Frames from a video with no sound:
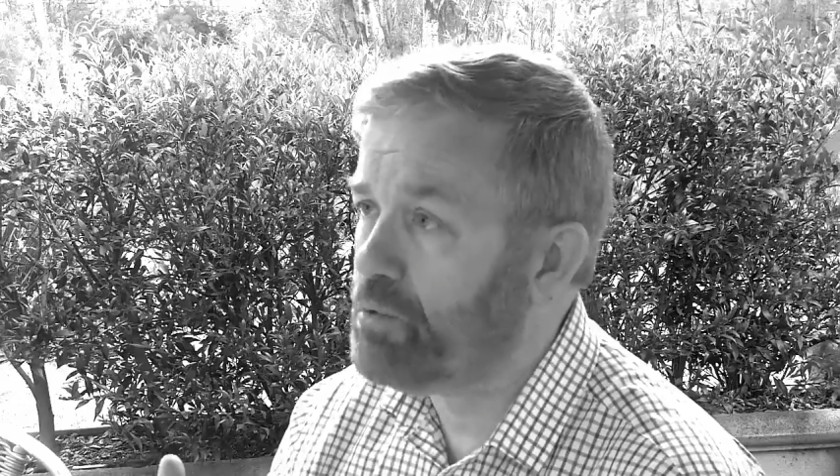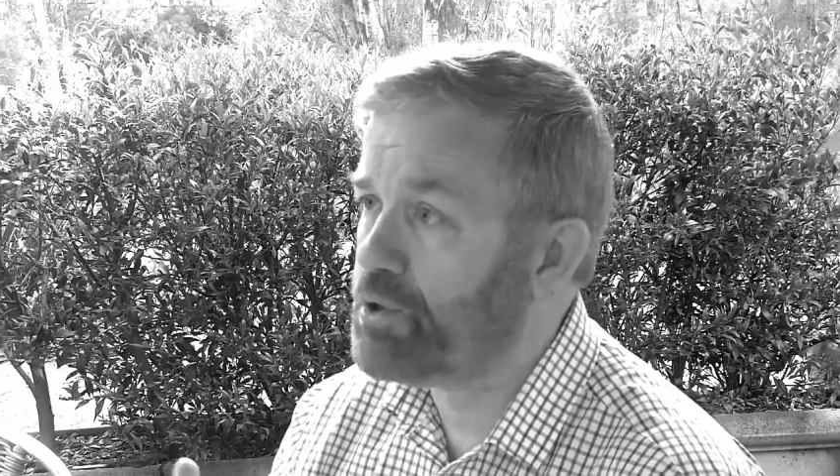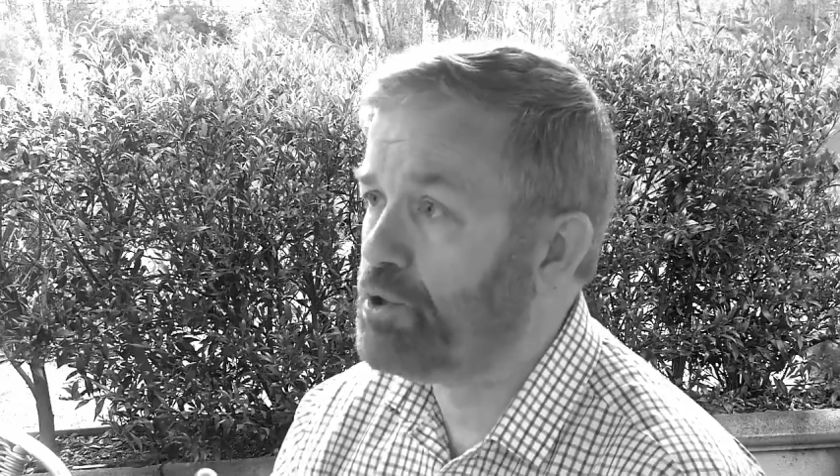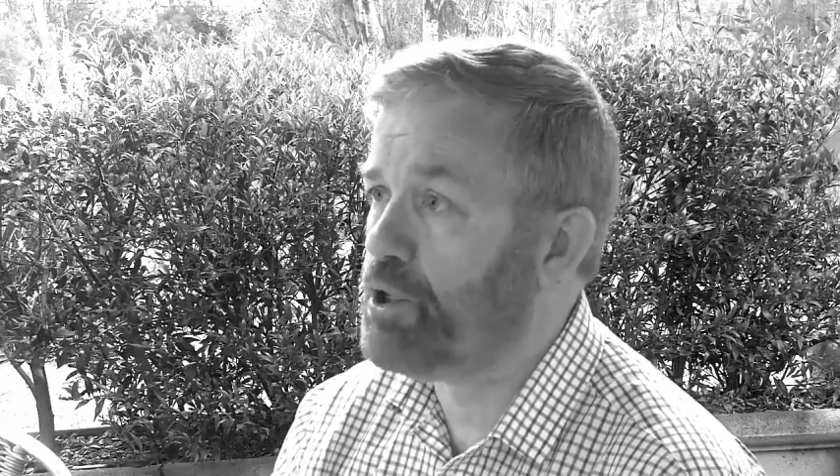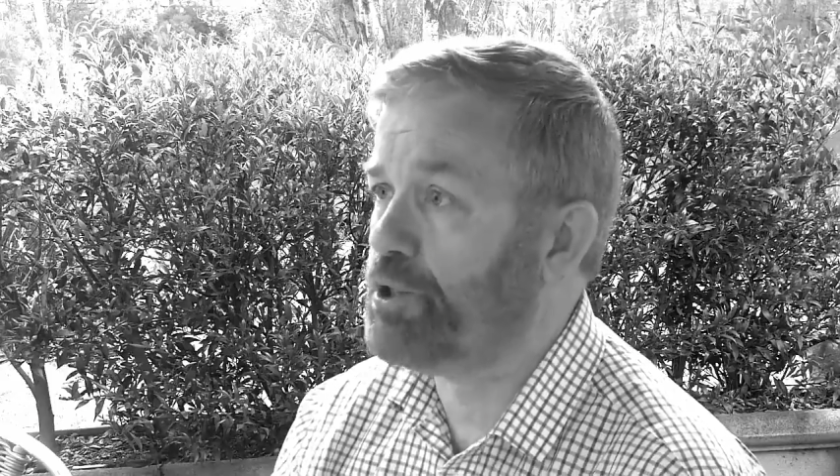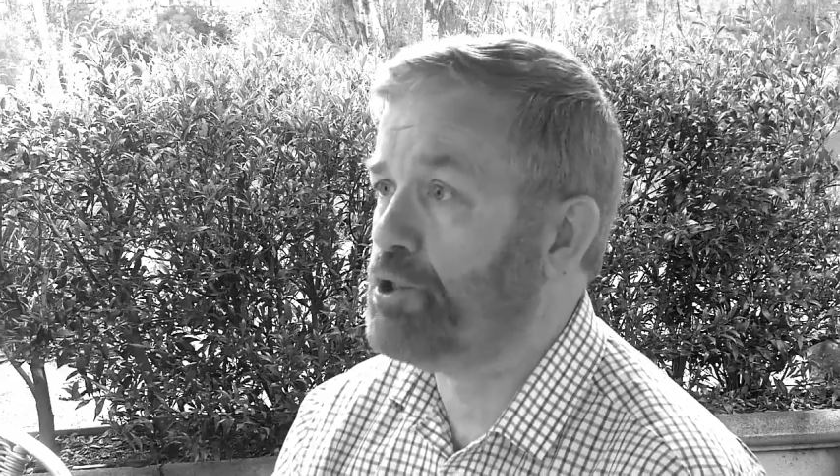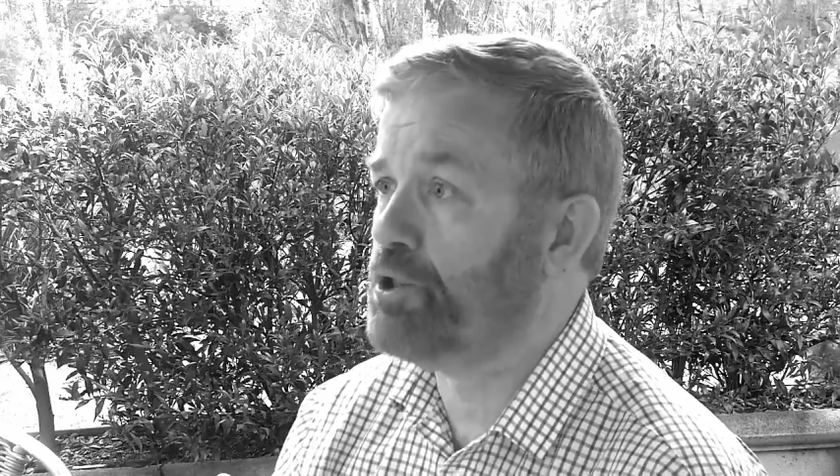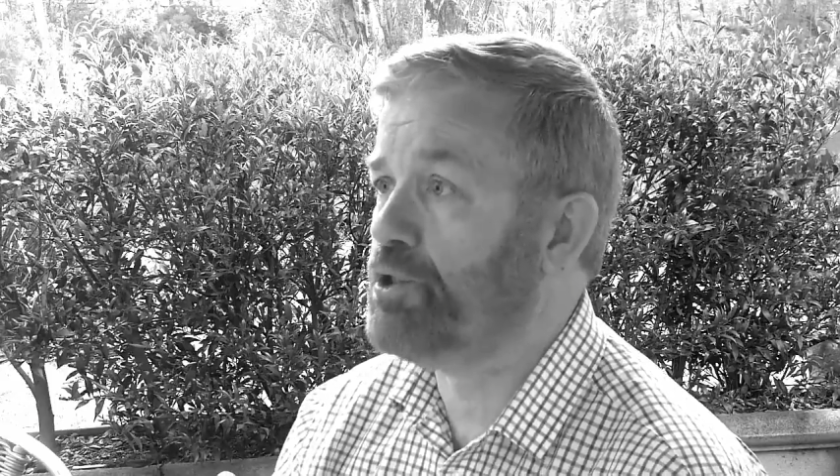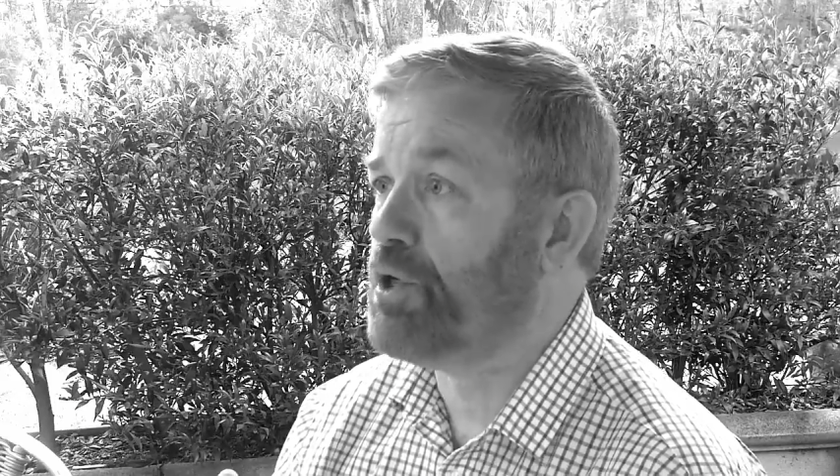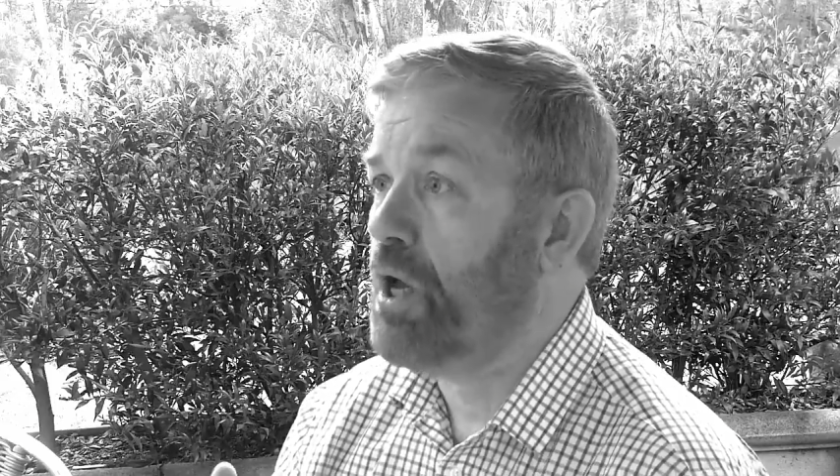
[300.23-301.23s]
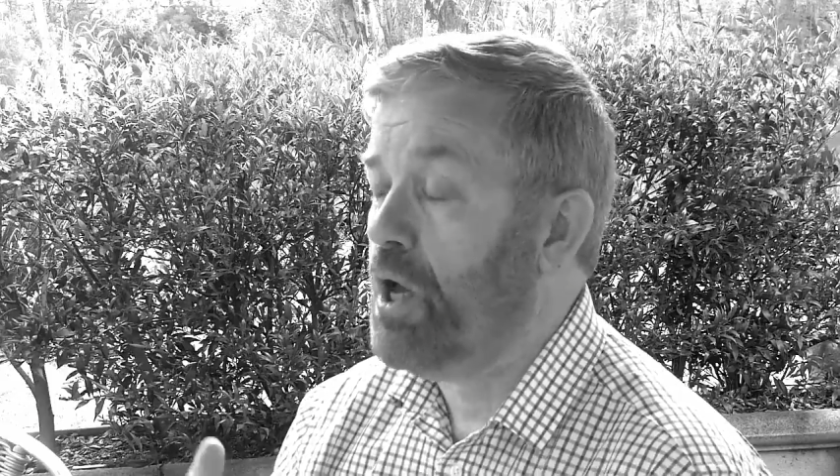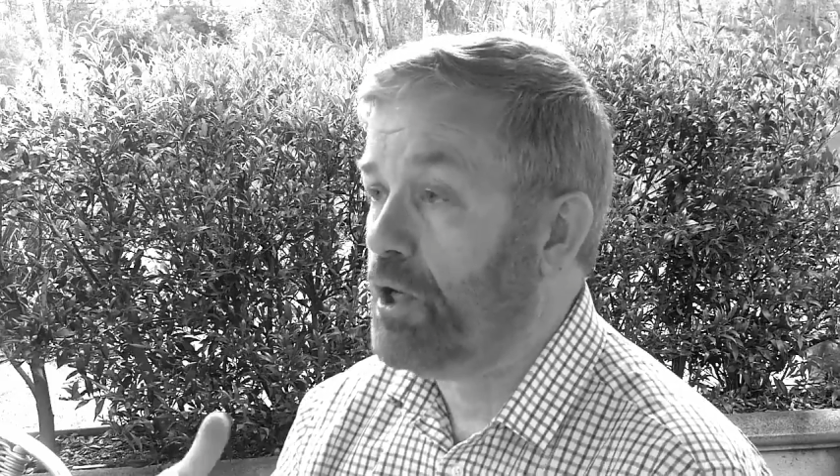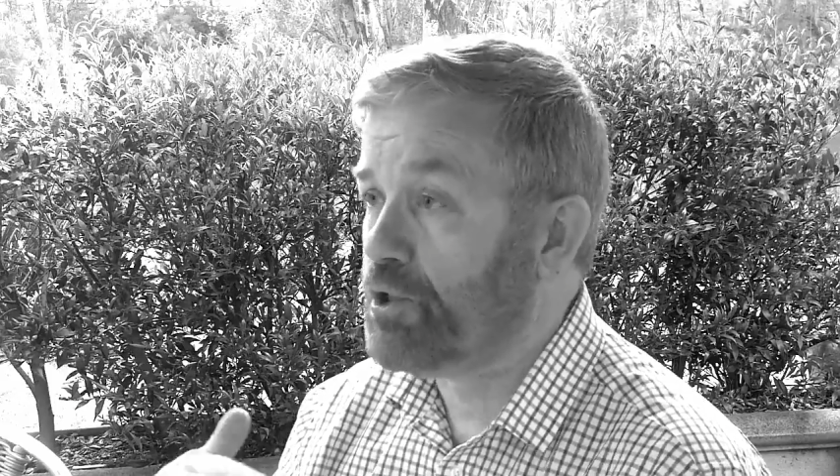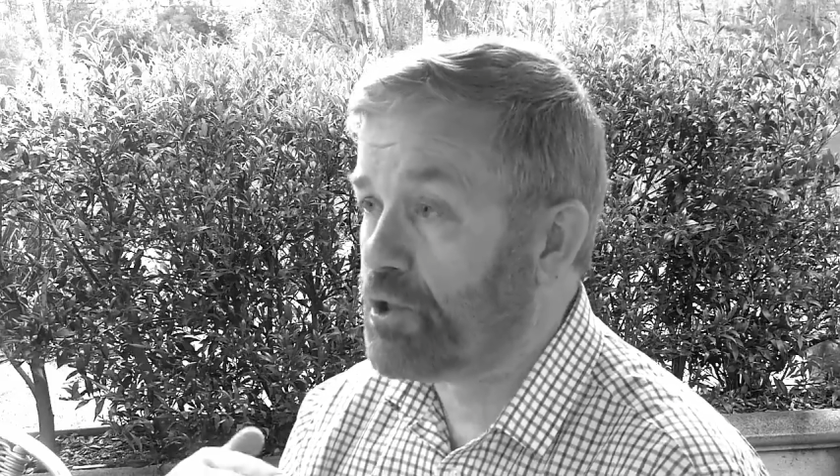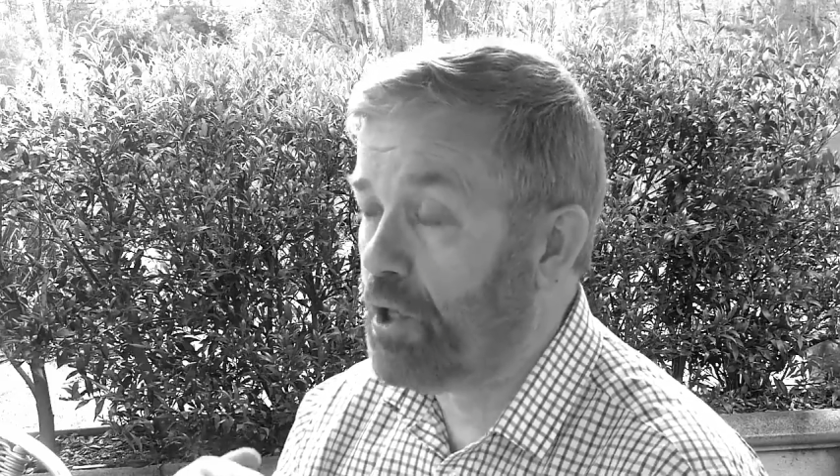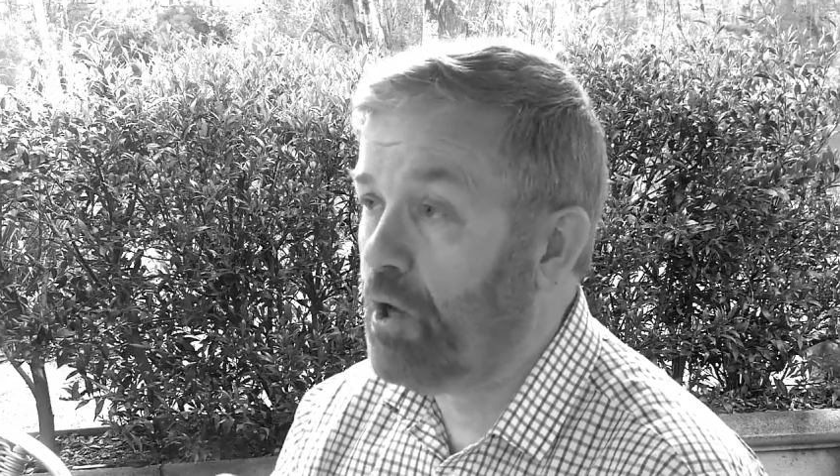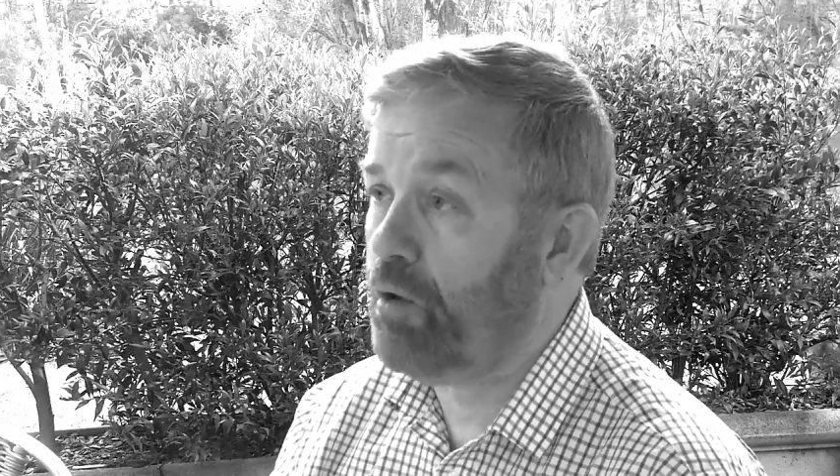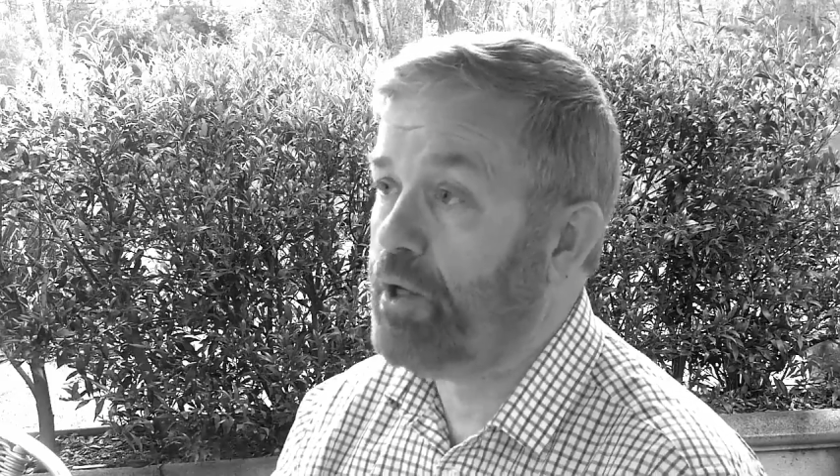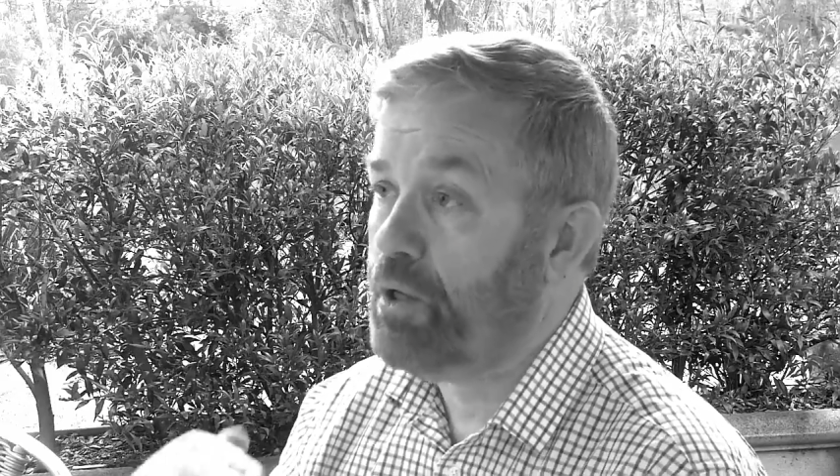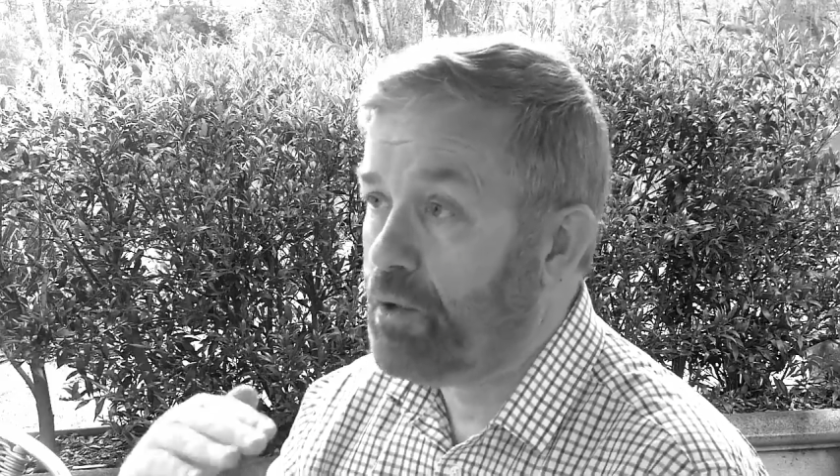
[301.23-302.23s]
up with suggestions and
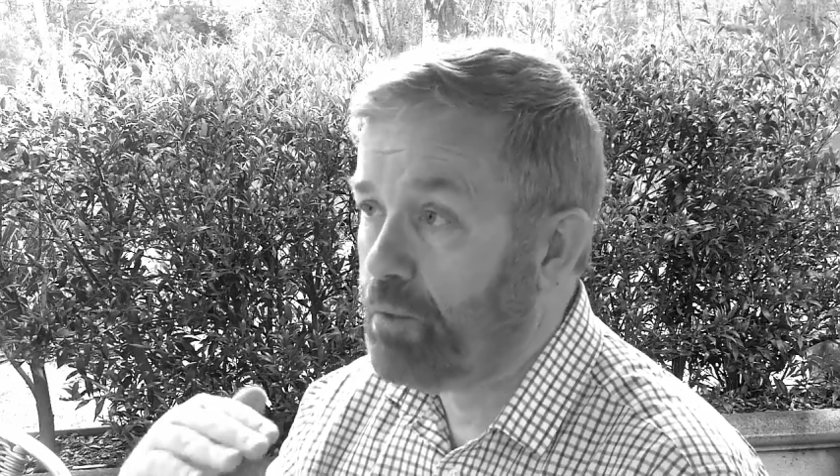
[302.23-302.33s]
slowly